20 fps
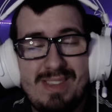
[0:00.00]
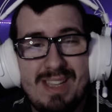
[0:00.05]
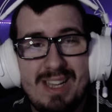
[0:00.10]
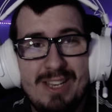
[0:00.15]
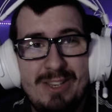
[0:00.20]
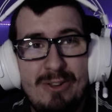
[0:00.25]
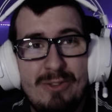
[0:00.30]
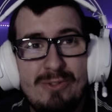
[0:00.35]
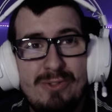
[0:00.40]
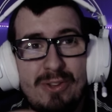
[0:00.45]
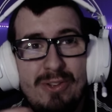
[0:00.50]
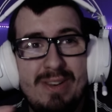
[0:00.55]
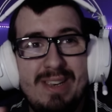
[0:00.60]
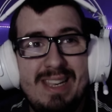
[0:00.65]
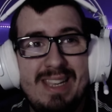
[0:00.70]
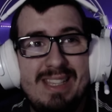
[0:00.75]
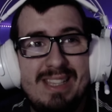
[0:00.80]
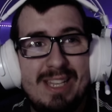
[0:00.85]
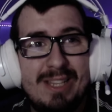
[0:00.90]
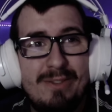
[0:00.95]
not
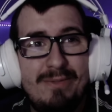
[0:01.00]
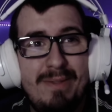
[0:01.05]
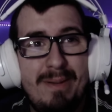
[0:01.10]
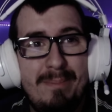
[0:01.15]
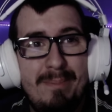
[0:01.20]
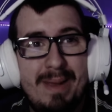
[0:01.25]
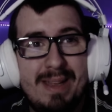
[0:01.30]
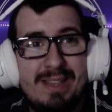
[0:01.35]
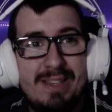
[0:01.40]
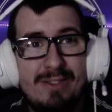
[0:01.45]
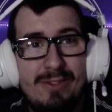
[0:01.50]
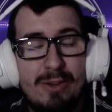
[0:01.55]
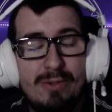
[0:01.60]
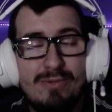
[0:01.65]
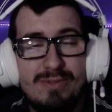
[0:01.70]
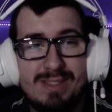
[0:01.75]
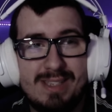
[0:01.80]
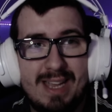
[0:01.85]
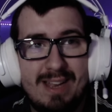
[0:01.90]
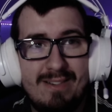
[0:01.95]
only that we met
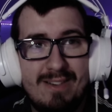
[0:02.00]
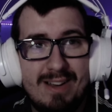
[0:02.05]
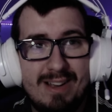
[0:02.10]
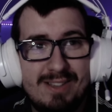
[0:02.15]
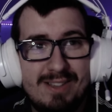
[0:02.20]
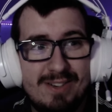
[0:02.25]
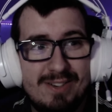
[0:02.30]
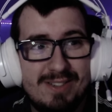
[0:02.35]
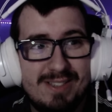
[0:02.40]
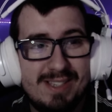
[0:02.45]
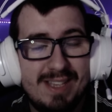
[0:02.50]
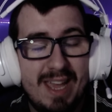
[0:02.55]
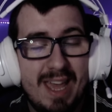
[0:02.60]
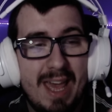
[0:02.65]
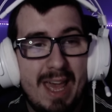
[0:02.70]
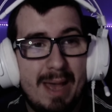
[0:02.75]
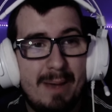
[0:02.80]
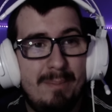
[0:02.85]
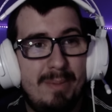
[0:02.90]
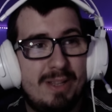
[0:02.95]
those characters,
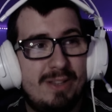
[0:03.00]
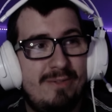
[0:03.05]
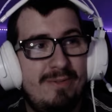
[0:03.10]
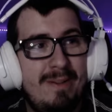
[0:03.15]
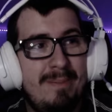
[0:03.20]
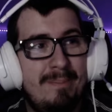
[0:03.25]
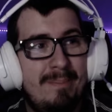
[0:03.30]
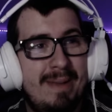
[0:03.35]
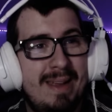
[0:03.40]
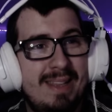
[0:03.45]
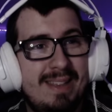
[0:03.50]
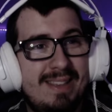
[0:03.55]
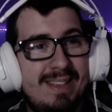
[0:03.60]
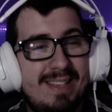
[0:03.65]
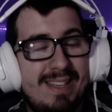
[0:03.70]
but we met